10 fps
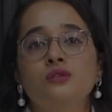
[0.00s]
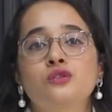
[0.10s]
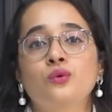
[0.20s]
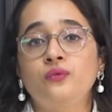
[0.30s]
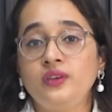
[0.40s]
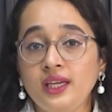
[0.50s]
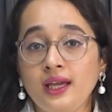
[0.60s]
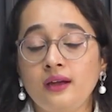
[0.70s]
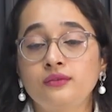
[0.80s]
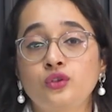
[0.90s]
So we
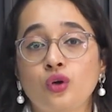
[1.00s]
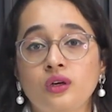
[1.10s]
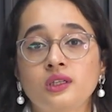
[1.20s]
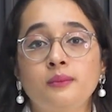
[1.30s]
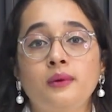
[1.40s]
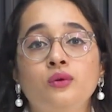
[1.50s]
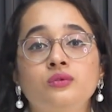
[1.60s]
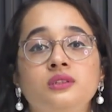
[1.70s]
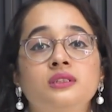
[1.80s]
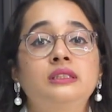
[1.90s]
have talked about the